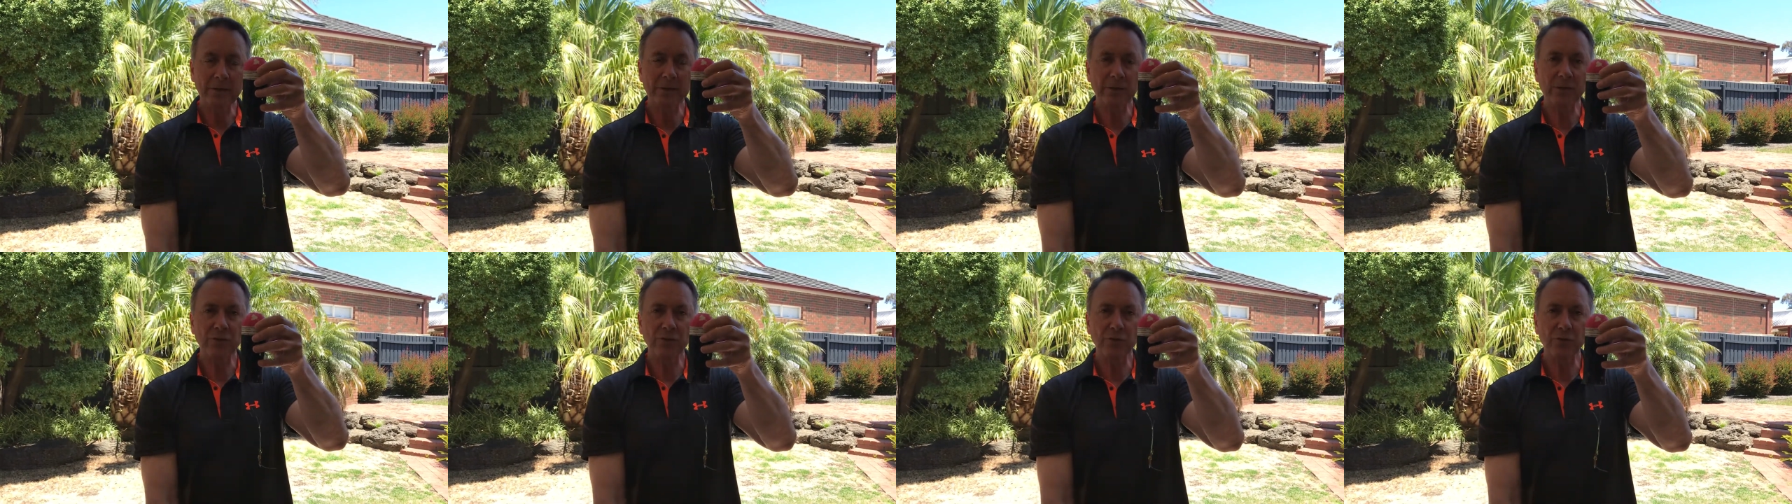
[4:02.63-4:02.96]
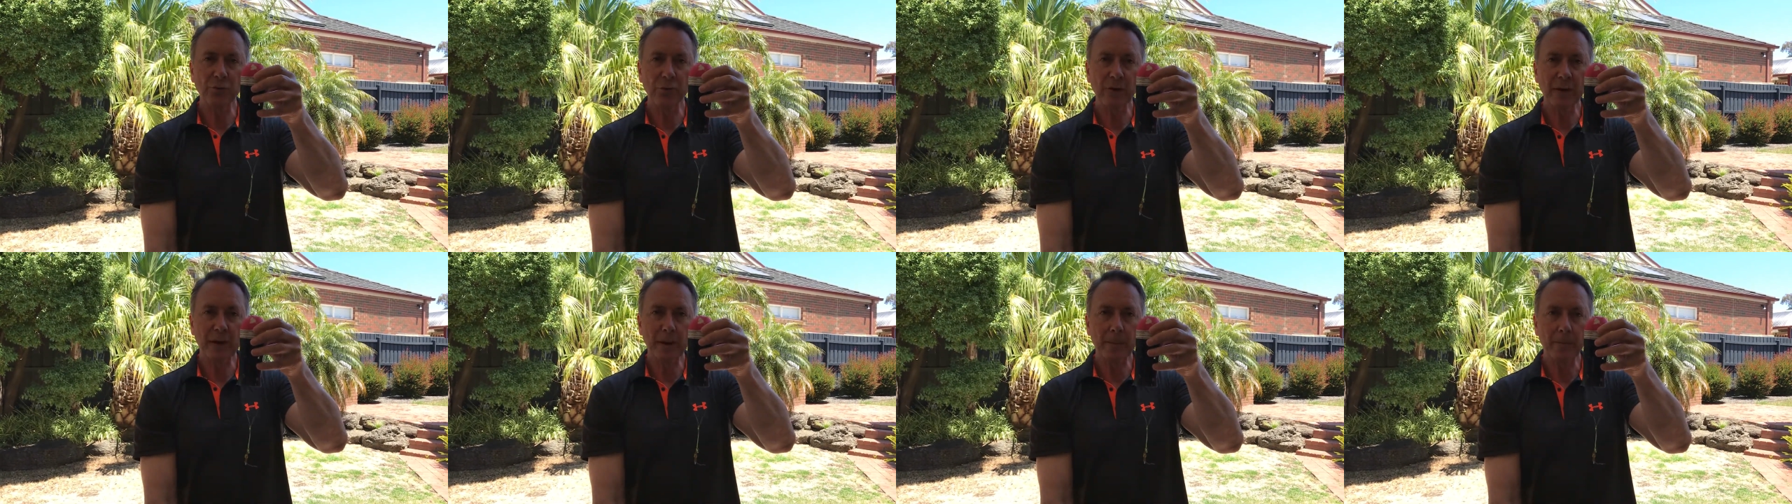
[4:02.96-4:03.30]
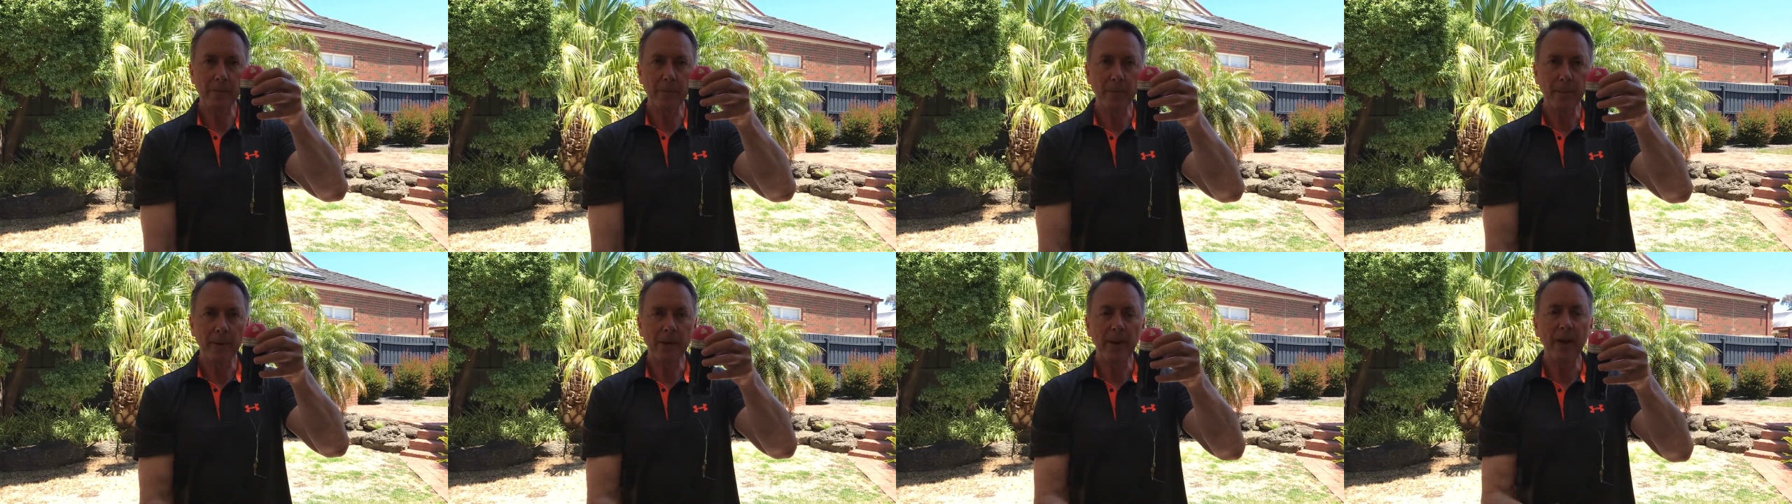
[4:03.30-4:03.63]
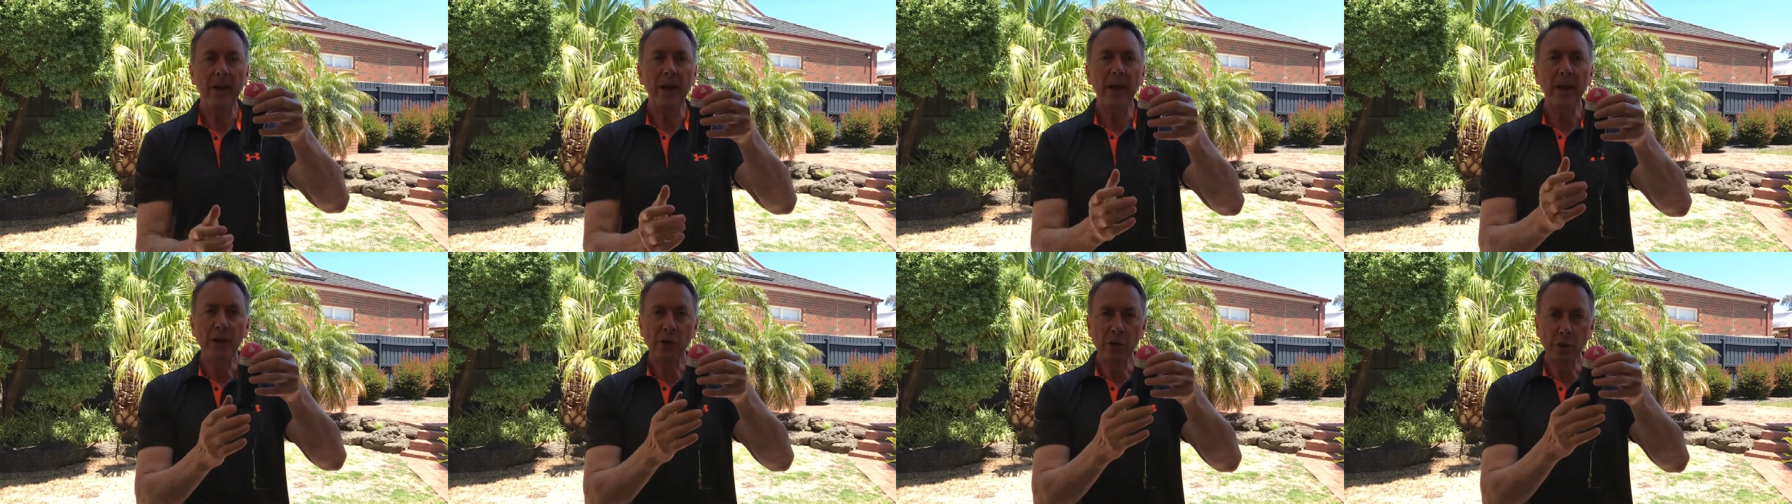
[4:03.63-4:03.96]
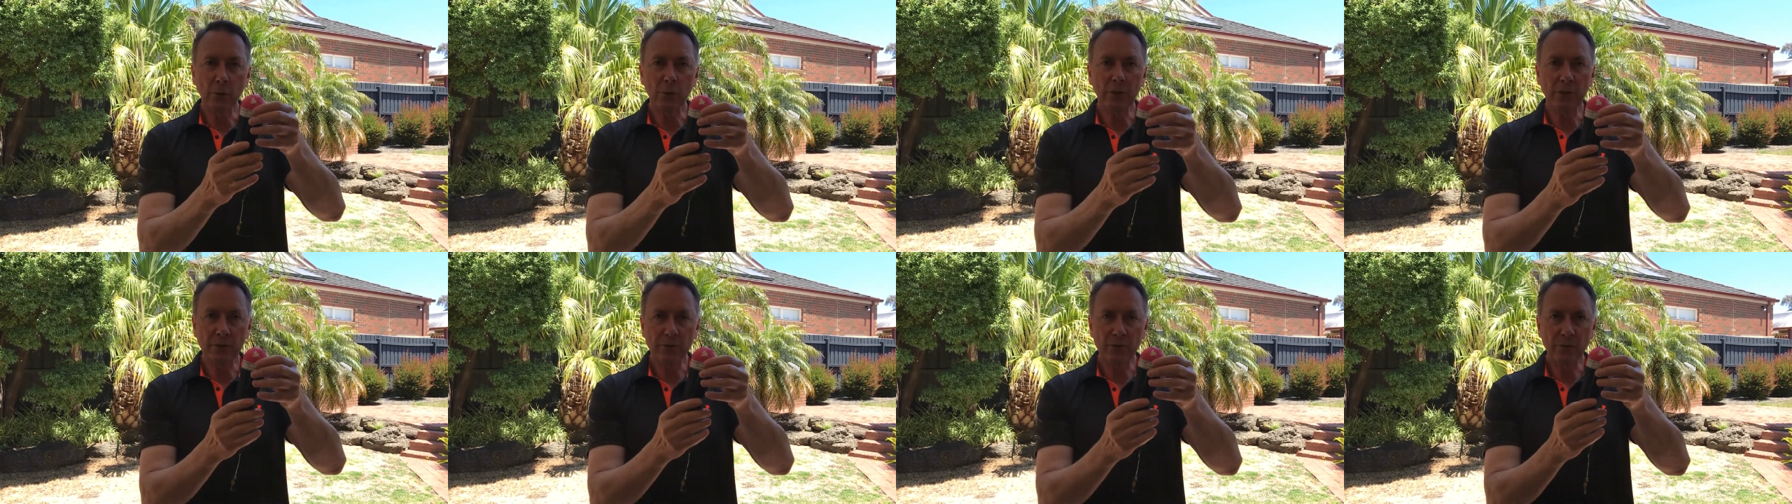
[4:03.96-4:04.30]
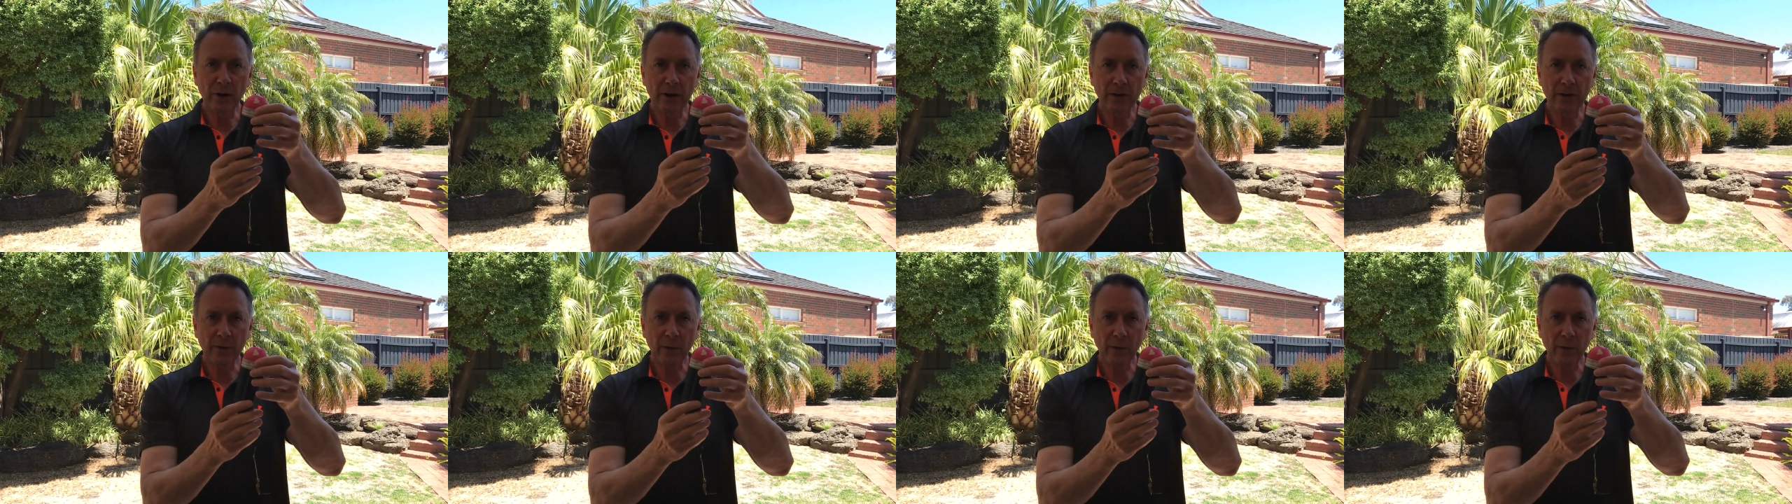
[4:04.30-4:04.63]
stream, you'll
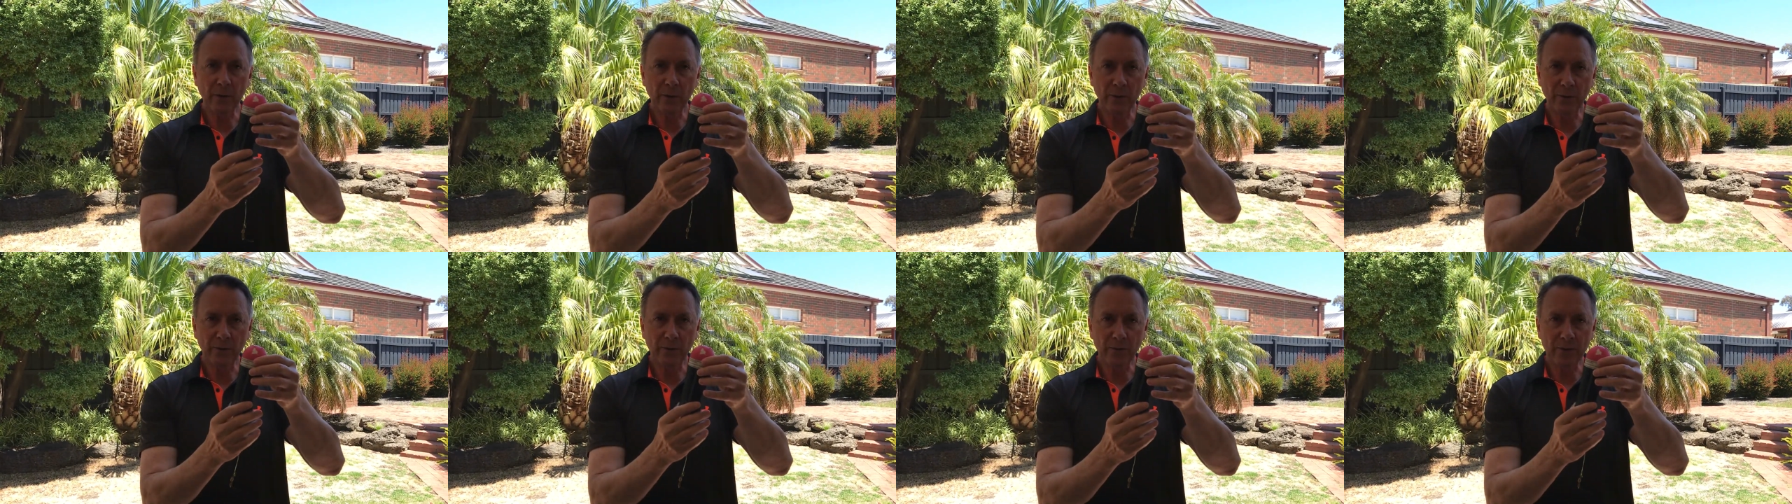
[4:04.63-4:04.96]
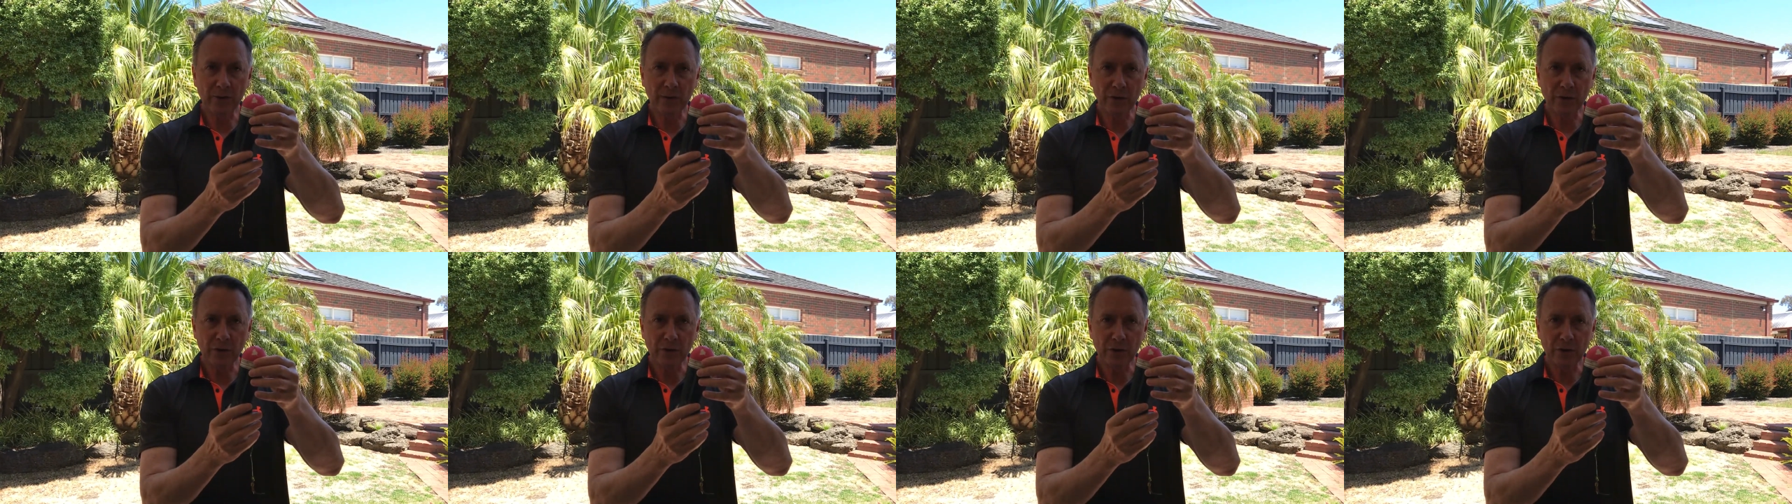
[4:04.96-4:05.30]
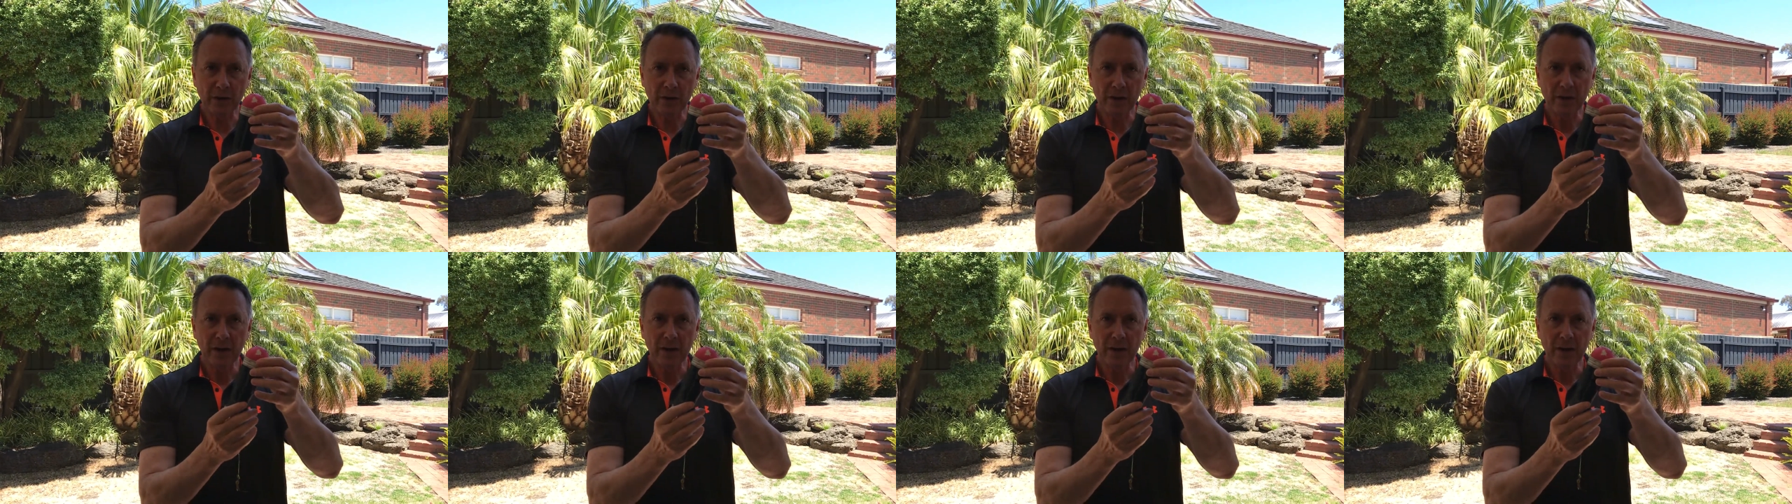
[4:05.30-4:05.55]
attract those fish.